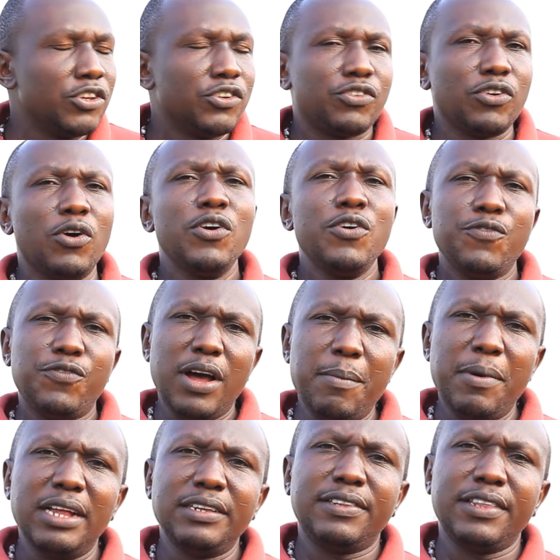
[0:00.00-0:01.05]
So
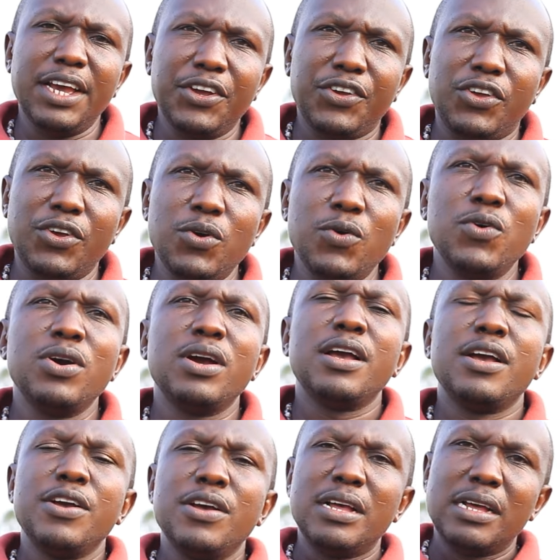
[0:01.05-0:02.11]
farmers, thank you.
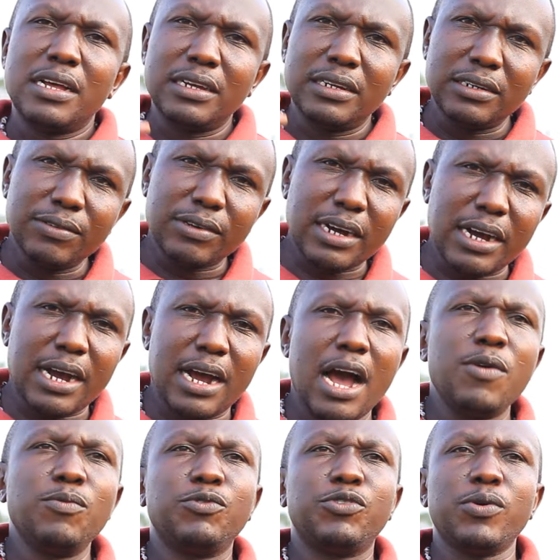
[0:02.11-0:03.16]

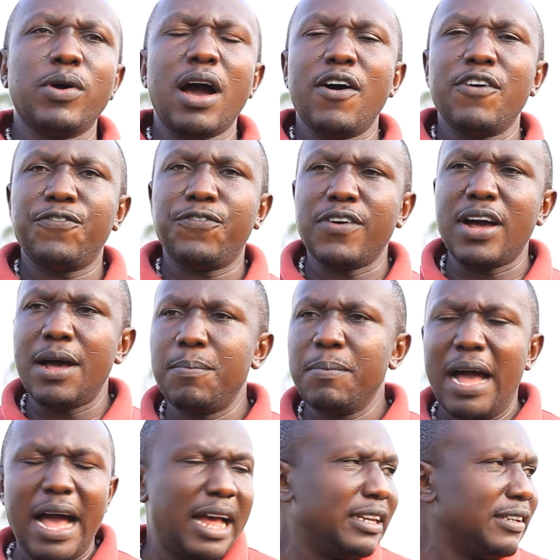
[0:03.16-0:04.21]
Come to our farm
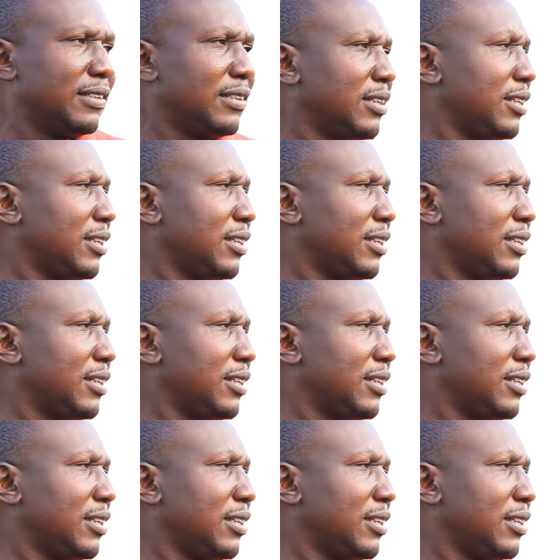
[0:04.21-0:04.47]
and